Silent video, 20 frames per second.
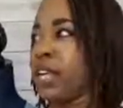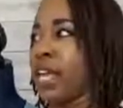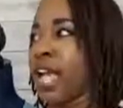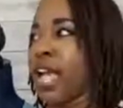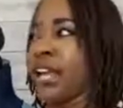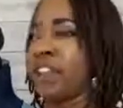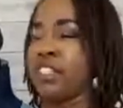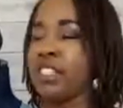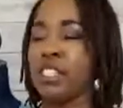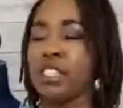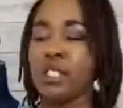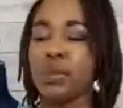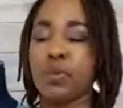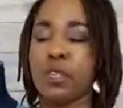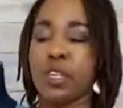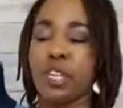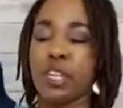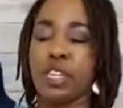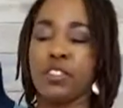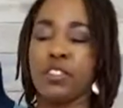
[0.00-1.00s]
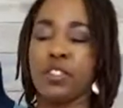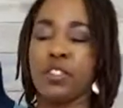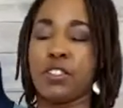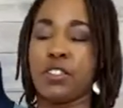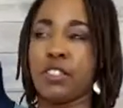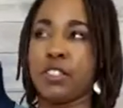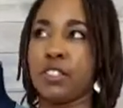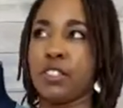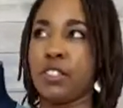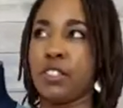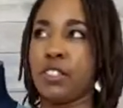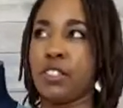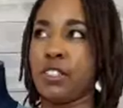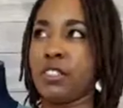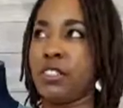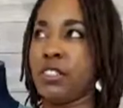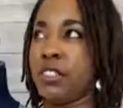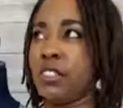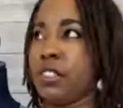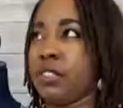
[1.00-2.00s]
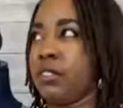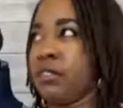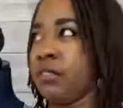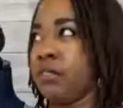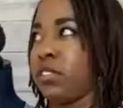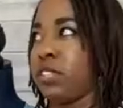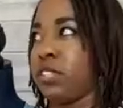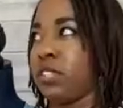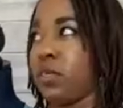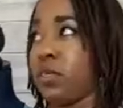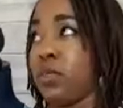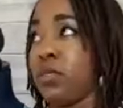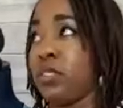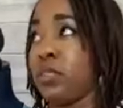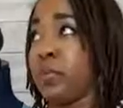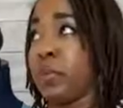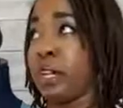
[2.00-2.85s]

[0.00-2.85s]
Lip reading: actually a little bit easier to use.